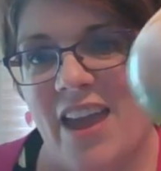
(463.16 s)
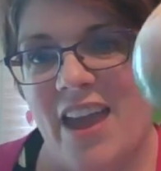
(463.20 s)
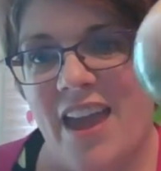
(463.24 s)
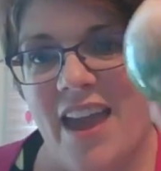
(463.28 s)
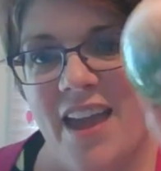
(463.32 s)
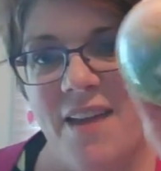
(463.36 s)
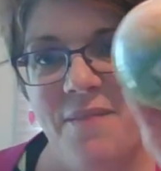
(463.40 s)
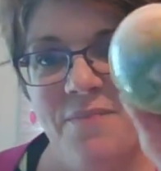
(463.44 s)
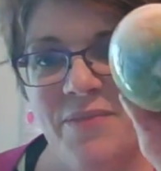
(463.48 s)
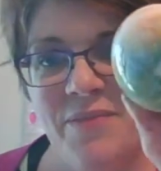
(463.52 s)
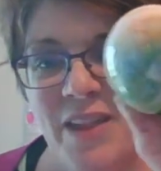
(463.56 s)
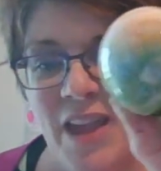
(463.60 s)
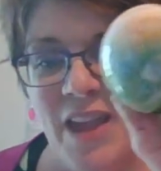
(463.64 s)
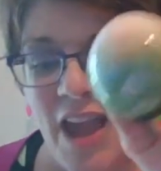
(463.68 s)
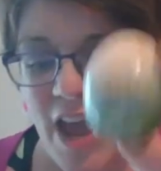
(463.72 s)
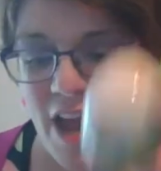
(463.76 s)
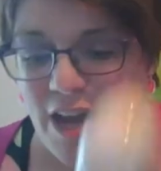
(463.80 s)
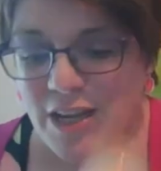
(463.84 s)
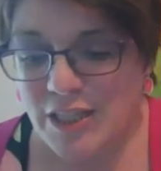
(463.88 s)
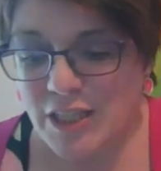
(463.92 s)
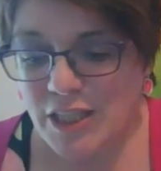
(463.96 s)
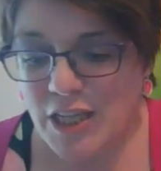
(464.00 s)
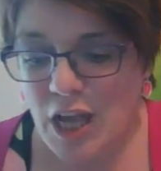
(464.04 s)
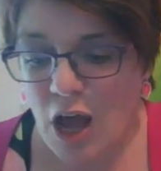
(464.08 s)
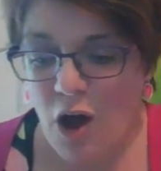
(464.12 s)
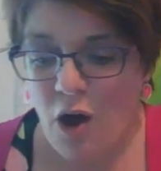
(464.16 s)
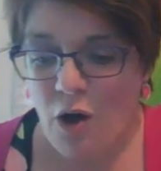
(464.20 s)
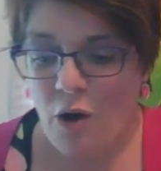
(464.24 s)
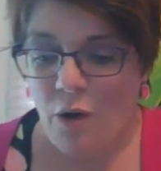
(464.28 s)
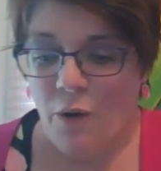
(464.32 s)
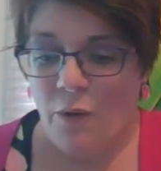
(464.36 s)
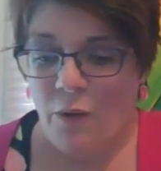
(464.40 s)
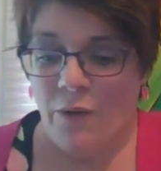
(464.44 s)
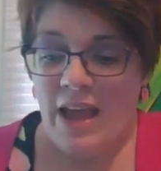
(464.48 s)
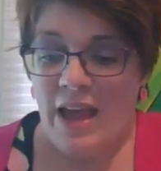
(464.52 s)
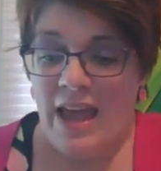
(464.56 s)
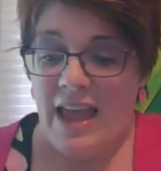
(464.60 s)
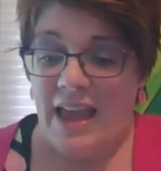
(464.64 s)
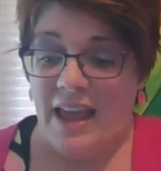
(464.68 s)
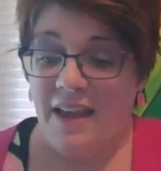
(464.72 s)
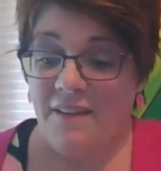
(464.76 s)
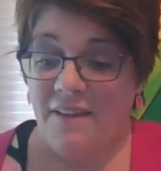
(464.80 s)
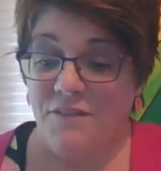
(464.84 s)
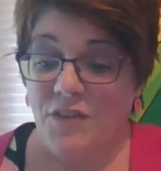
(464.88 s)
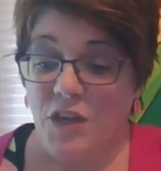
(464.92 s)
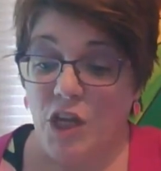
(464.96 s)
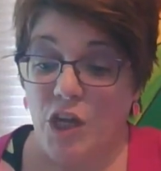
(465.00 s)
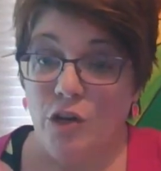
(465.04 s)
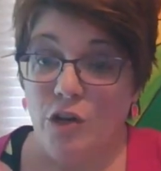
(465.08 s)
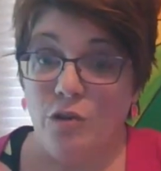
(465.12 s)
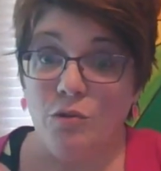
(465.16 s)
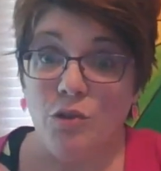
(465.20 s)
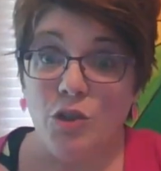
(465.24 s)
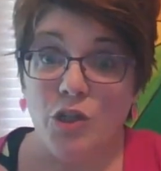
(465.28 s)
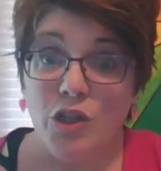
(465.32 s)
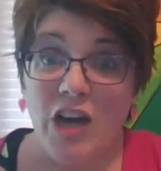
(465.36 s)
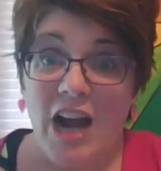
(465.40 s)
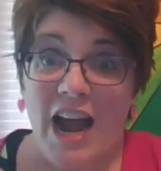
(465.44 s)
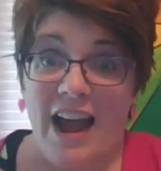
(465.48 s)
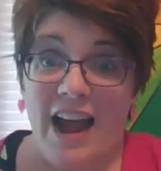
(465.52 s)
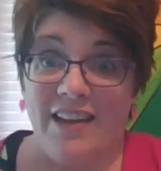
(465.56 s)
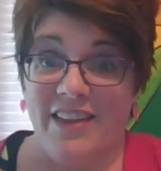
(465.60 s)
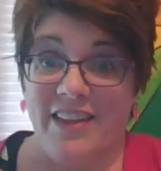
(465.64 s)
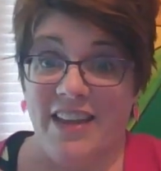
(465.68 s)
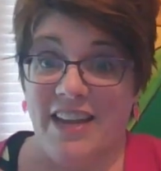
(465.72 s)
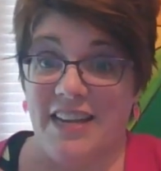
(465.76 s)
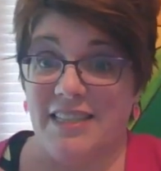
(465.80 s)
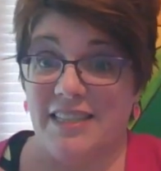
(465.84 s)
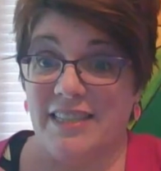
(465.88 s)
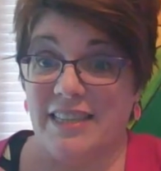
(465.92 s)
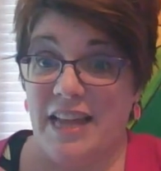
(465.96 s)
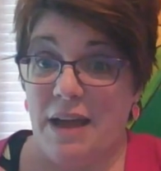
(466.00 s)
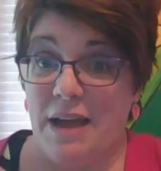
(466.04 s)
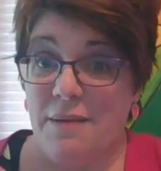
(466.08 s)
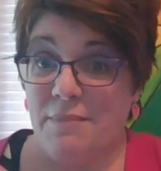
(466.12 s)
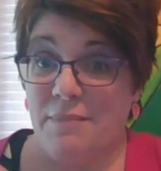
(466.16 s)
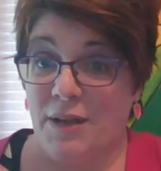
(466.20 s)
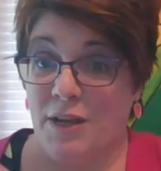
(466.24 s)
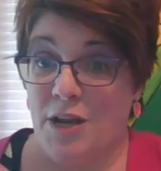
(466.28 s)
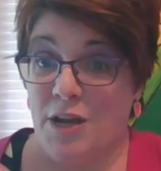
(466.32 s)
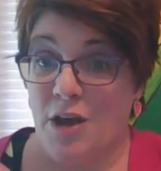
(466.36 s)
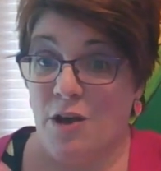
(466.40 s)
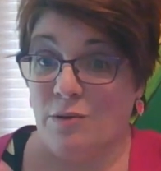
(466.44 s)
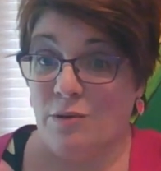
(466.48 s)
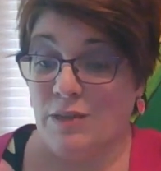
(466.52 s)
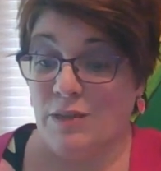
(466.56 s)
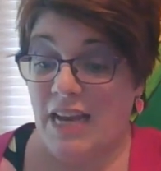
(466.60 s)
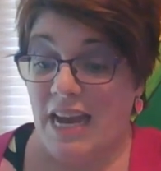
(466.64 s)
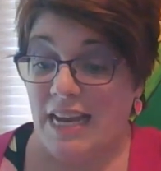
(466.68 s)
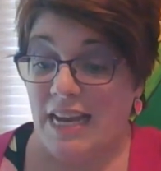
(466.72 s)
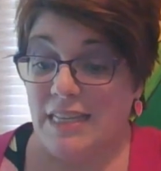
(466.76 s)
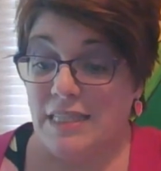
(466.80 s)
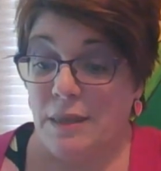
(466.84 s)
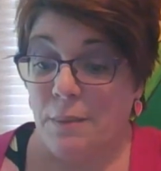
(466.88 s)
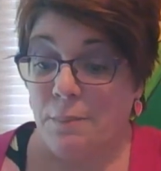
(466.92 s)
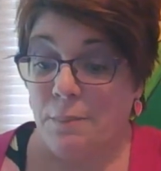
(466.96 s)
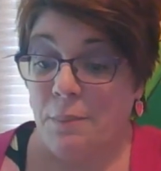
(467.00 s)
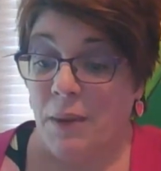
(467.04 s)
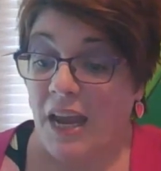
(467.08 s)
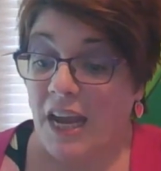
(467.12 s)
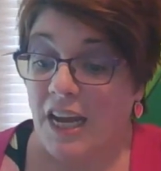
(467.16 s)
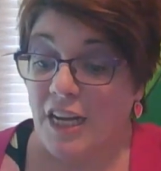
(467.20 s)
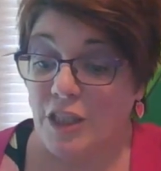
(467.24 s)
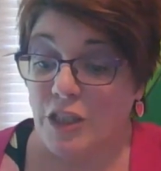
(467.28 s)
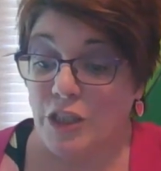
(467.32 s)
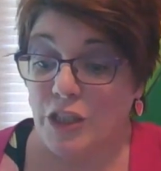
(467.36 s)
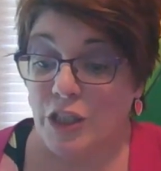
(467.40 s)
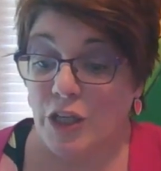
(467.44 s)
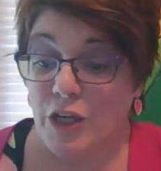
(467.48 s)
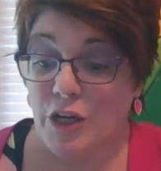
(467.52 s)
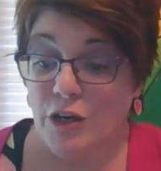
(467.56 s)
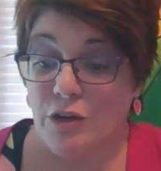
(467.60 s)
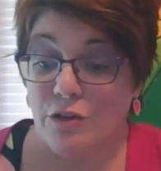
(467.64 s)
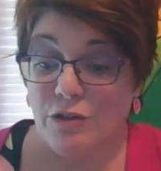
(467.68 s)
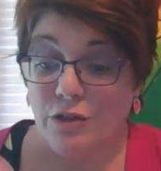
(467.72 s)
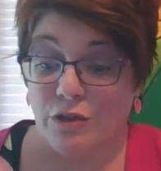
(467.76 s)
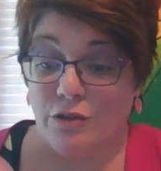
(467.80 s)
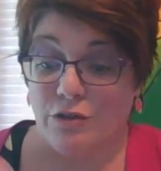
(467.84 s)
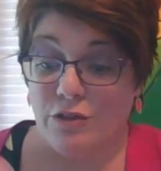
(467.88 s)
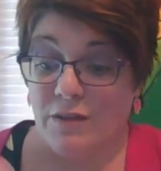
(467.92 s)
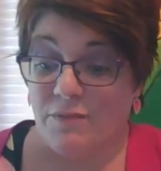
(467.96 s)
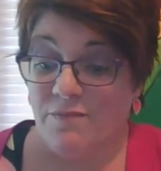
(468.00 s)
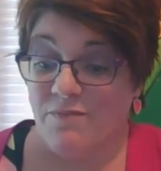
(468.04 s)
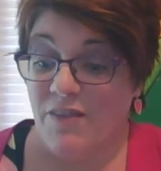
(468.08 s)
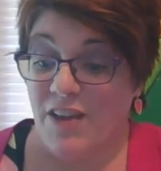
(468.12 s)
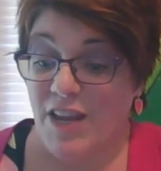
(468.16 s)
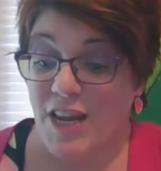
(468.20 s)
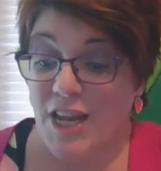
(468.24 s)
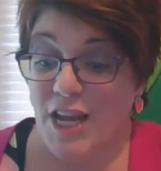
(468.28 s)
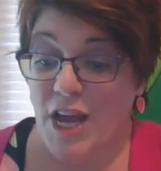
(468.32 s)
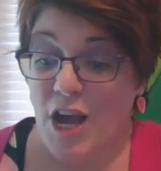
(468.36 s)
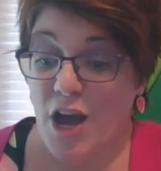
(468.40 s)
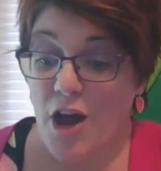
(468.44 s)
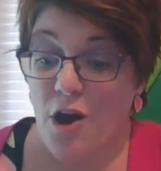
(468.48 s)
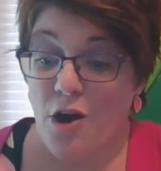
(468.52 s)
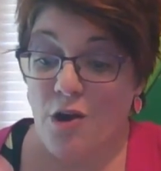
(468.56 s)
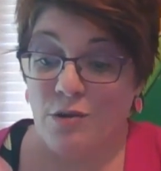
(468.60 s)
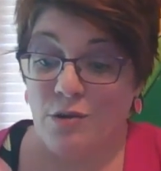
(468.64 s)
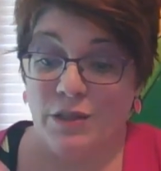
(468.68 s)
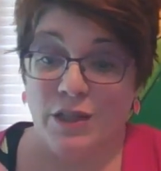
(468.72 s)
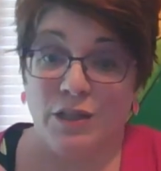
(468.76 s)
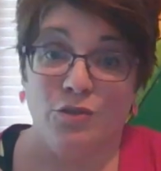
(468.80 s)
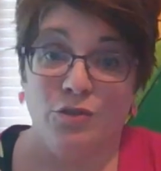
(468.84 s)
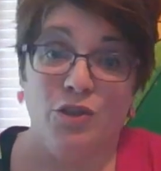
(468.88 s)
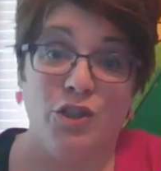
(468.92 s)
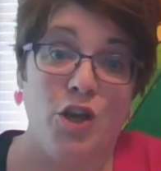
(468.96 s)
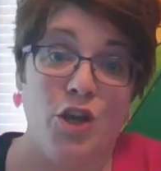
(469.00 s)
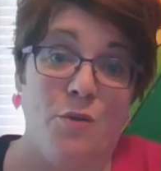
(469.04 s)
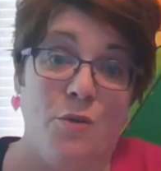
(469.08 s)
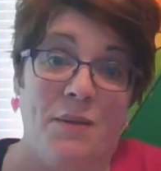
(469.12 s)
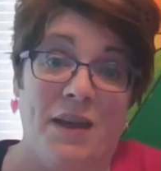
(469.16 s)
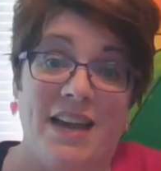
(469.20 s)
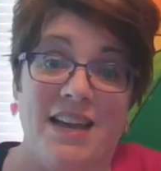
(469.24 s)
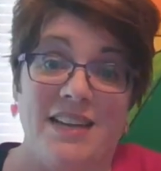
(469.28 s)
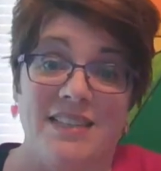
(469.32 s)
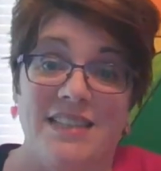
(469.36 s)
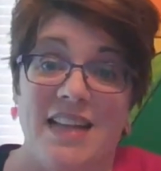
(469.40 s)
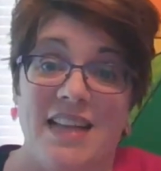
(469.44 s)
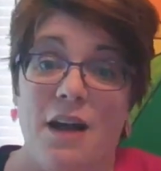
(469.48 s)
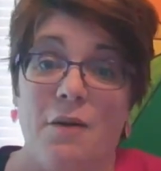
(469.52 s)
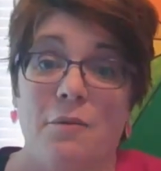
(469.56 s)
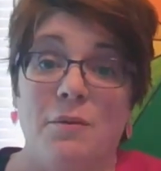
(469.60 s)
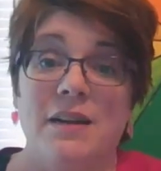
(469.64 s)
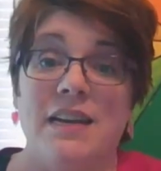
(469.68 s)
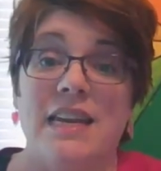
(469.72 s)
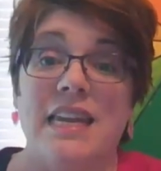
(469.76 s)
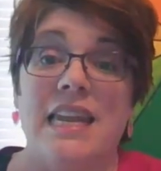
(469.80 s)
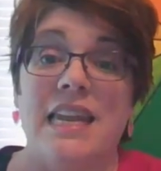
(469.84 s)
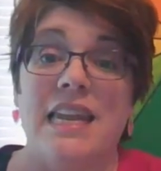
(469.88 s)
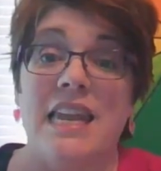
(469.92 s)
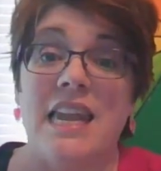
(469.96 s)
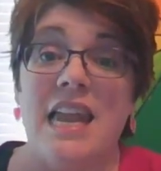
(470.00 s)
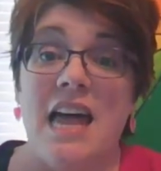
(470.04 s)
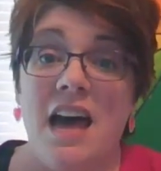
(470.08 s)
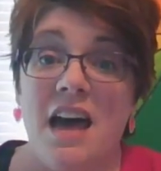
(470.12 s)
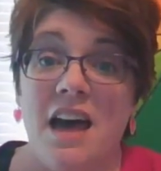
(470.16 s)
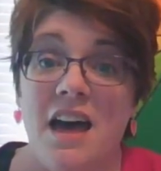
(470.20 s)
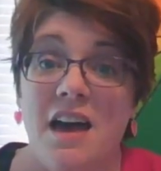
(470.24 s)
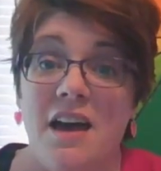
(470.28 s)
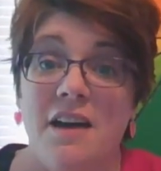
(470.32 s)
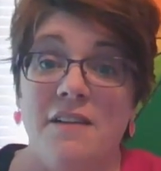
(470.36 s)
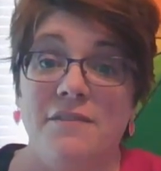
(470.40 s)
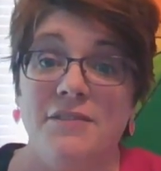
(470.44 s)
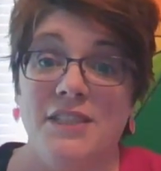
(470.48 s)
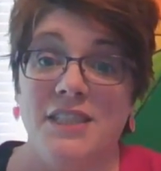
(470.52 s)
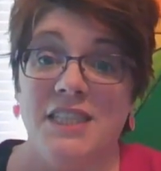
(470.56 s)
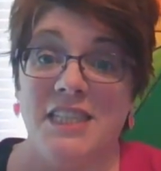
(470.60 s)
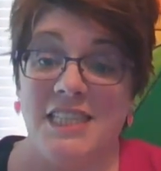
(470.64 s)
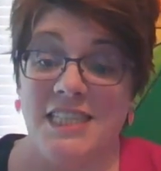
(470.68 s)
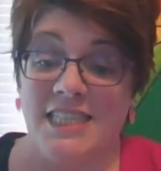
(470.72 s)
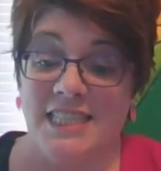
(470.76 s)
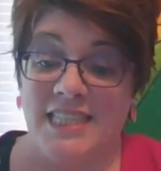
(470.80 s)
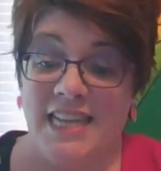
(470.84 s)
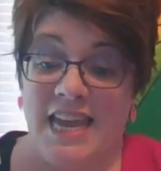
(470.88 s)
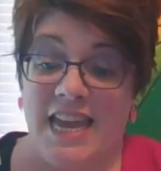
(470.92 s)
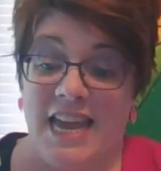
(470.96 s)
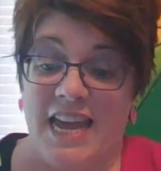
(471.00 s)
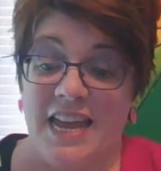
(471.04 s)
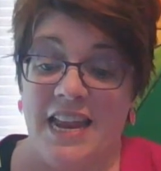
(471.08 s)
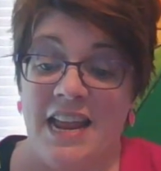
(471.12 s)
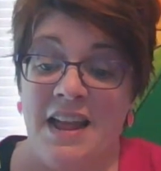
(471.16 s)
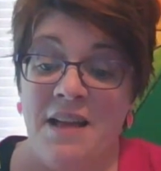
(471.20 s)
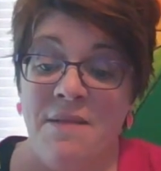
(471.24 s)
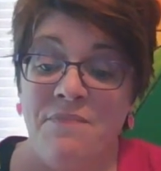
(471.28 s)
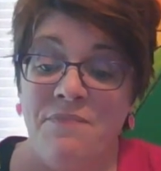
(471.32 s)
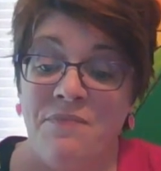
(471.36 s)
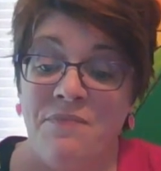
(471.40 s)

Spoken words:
Okay. So if you try this, let me know. Take some pictures or some videos and show me, because I would love to see it.